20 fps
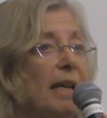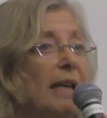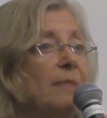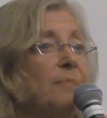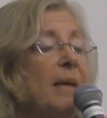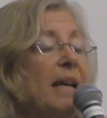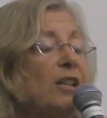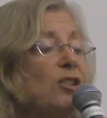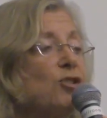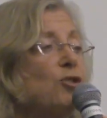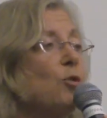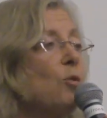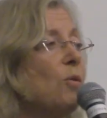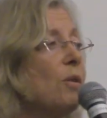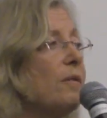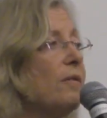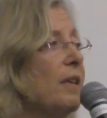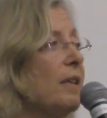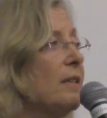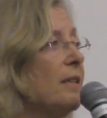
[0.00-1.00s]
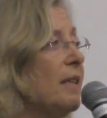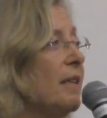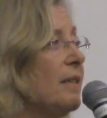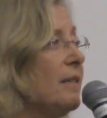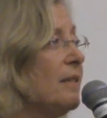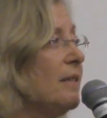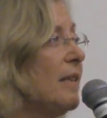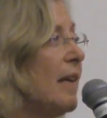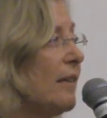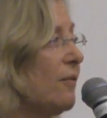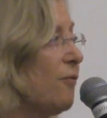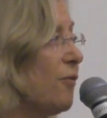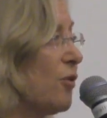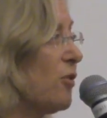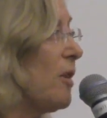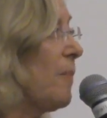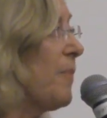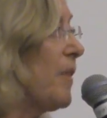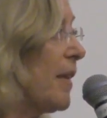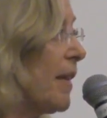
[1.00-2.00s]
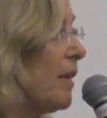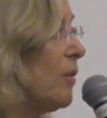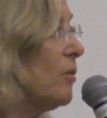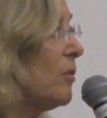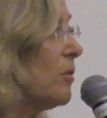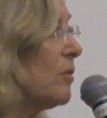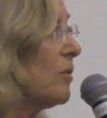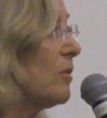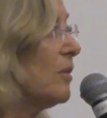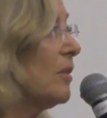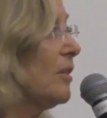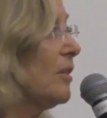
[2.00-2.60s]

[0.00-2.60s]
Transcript: and make sure that it's not for something else.